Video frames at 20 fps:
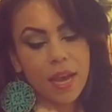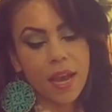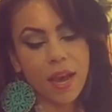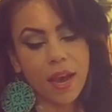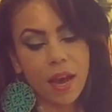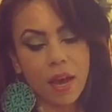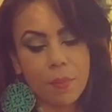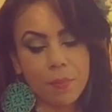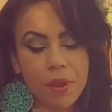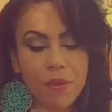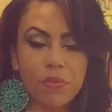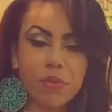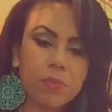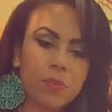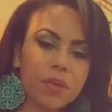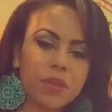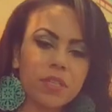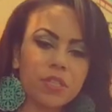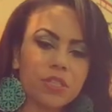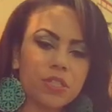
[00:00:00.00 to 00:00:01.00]
Every
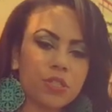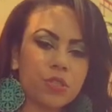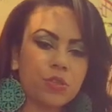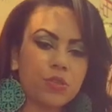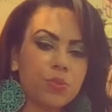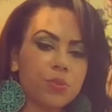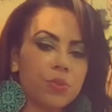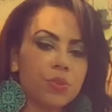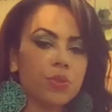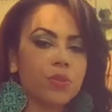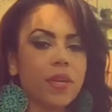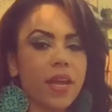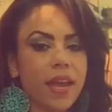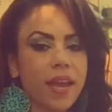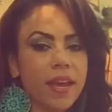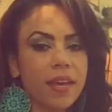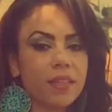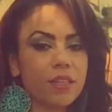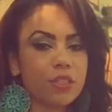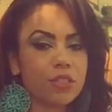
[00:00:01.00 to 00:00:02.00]
month there's a new moon
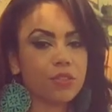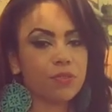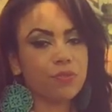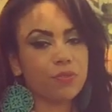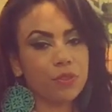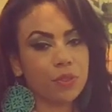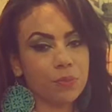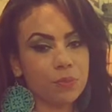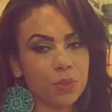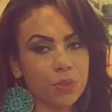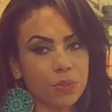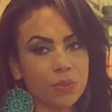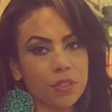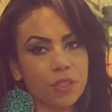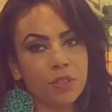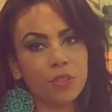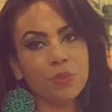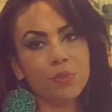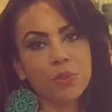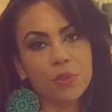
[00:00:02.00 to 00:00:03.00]
and there's a full moon. The
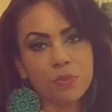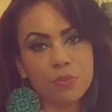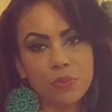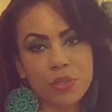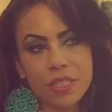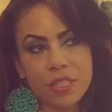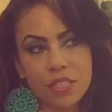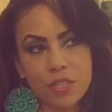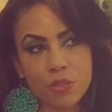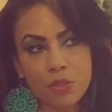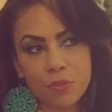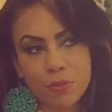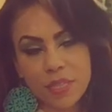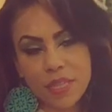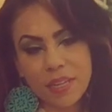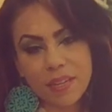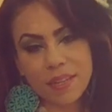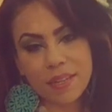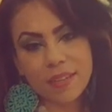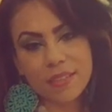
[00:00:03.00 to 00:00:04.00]
new moon brings new
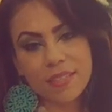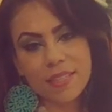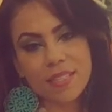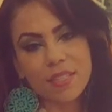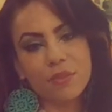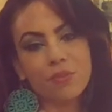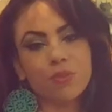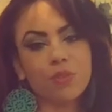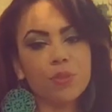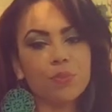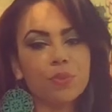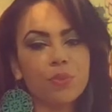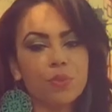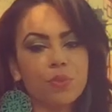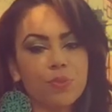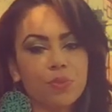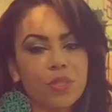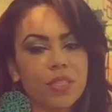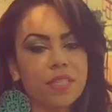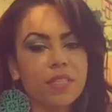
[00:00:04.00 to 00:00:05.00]
beginnings. The full
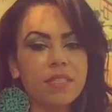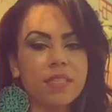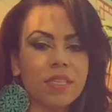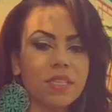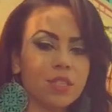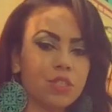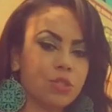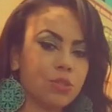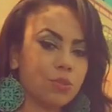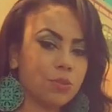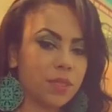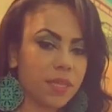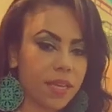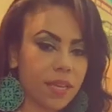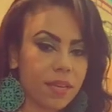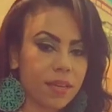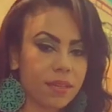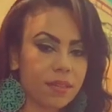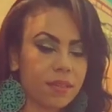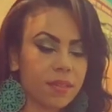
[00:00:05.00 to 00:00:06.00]
moon brings things to an
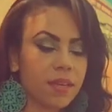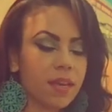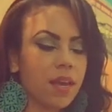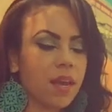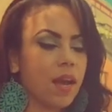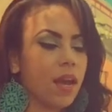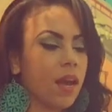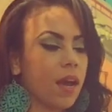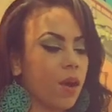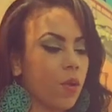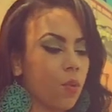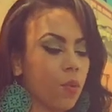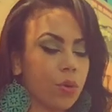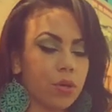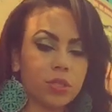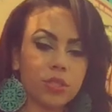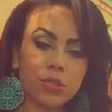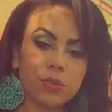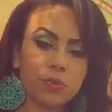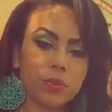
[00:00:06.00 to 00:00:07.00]
end
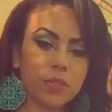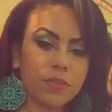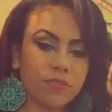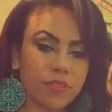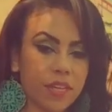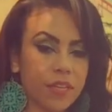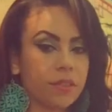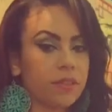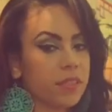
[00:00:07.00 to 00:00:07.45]
or to a final